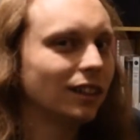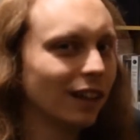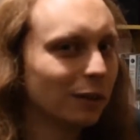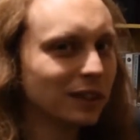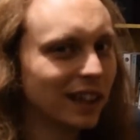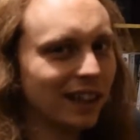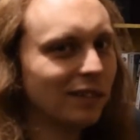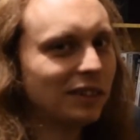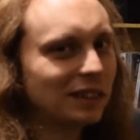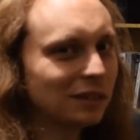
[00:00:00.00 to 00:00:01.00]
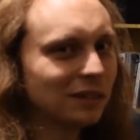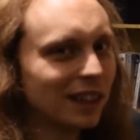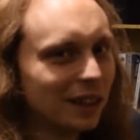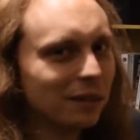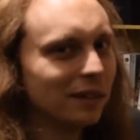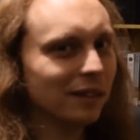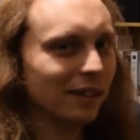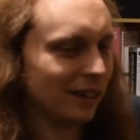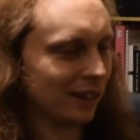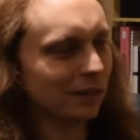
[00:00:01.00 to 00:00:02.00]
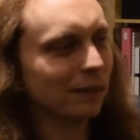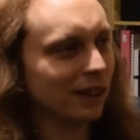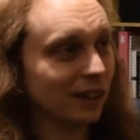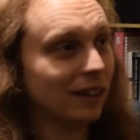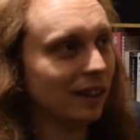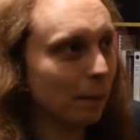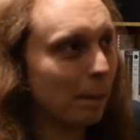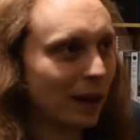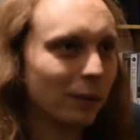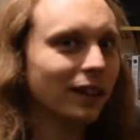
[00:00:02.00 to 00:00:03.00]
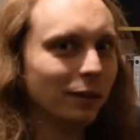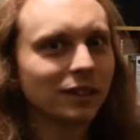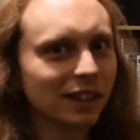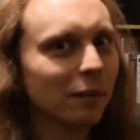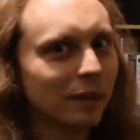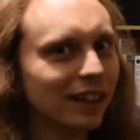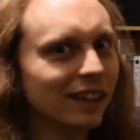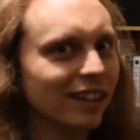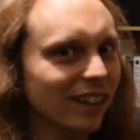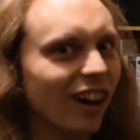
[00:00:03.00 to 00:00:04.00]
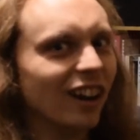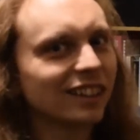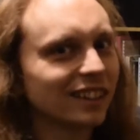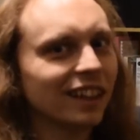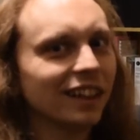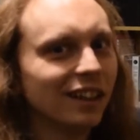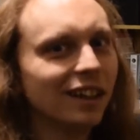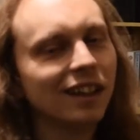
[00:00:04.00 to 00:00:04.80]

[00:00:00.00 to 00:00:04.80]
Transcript: that I was getting every single day when he was coming in and asking